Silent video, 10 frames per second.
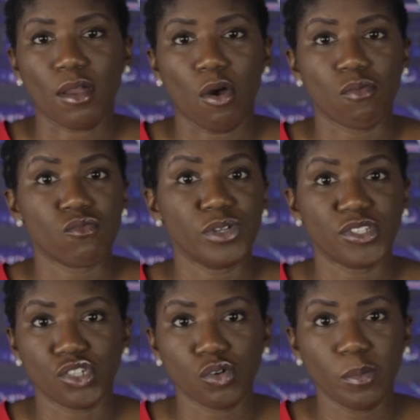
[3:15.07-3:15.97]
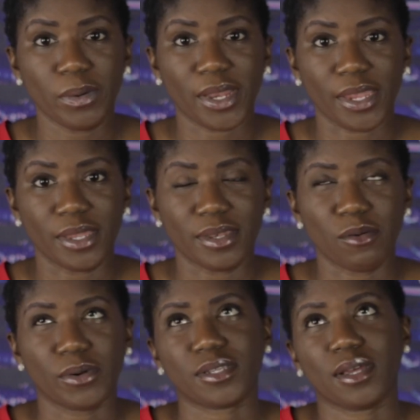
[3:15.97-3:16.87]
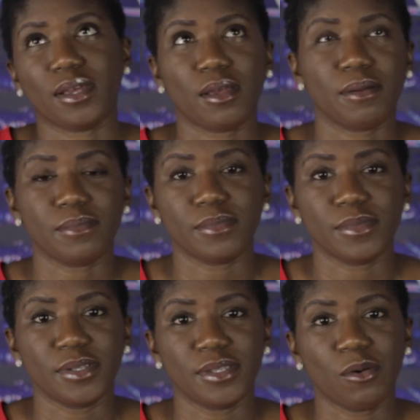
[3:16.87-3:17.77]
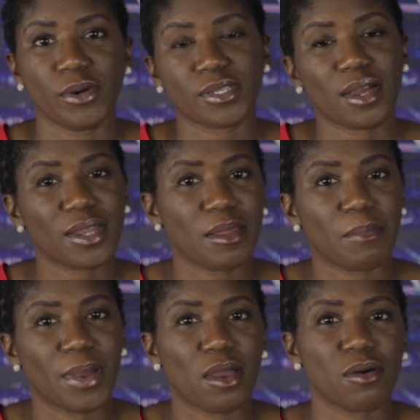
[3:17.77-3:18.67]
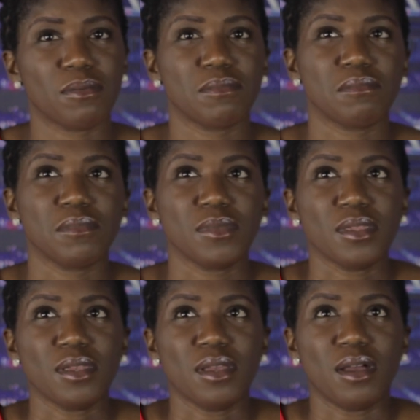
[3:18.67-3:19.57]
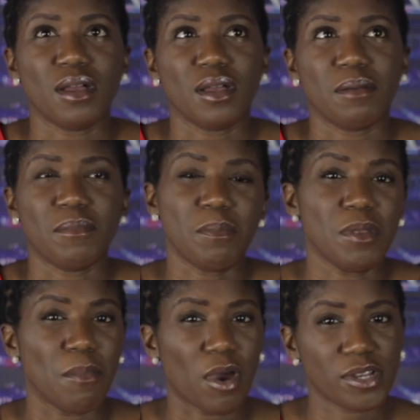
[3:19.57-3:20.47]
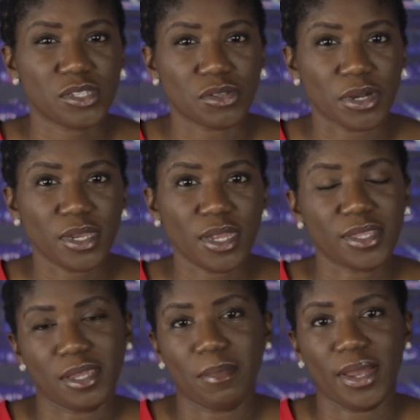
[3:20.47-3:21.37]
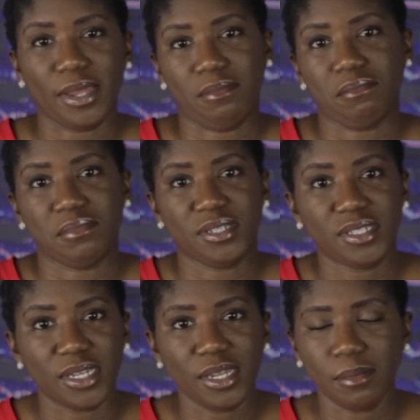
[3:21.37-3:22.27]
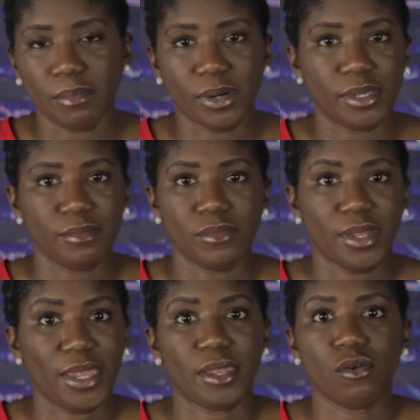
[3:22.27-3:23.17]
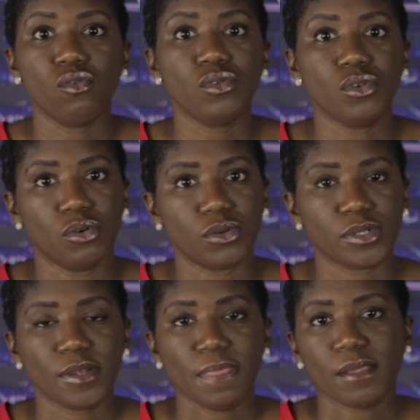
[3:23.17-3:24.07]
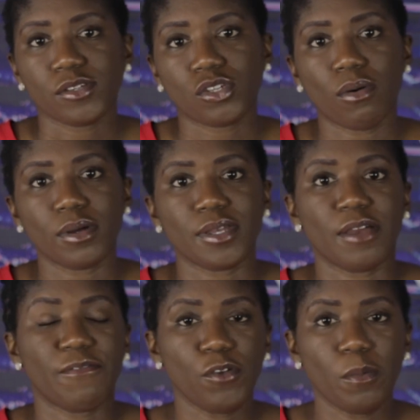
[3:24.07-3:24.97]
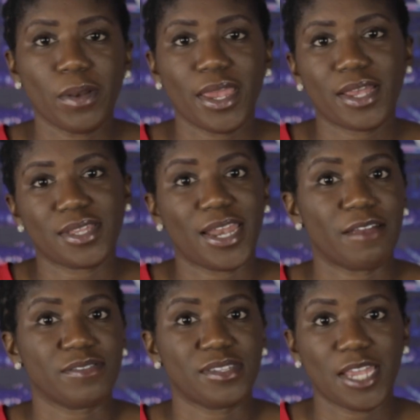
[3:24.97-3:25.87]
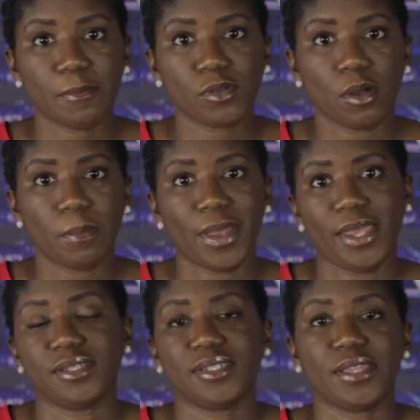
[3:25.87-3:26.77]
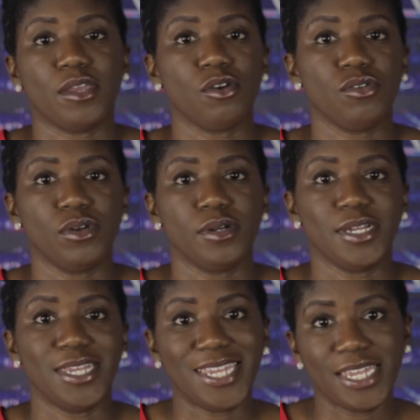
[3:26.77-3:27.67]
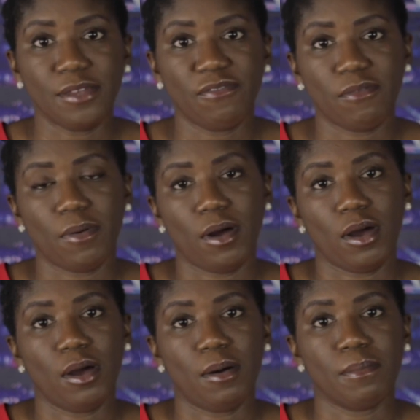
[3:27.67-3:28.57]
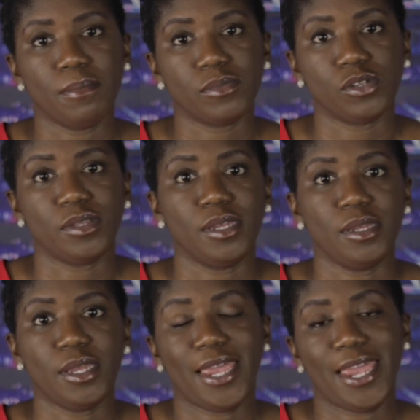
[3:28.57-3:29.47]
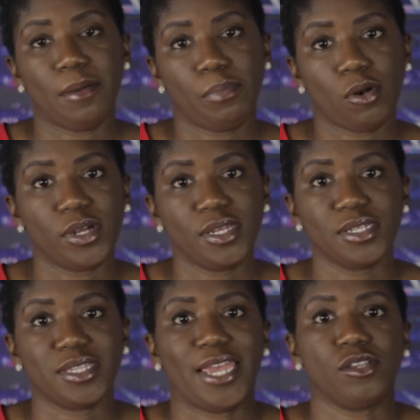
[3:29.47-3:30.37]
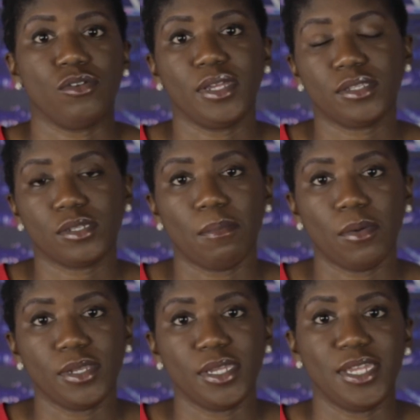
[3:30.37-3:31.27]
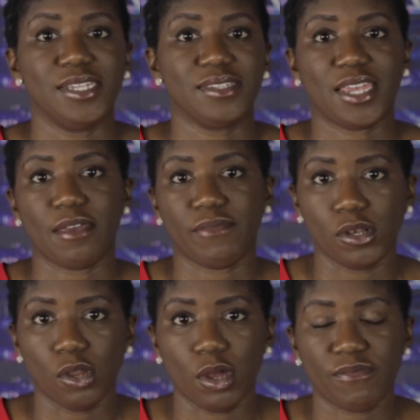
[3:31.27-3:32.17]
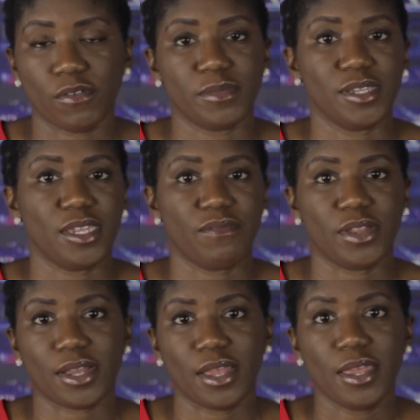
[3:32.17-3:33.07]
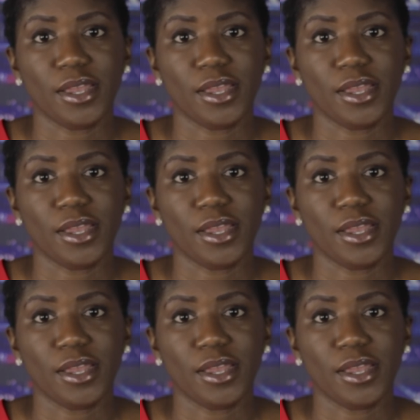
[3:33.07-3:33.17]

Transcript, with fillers: resume playing. They were talking about maybe March 30th they might see, but hey, who knows. So a few players that have stepped up and said they're gonna give to the employees, like donate some money, is Kevin Love from the Cleveland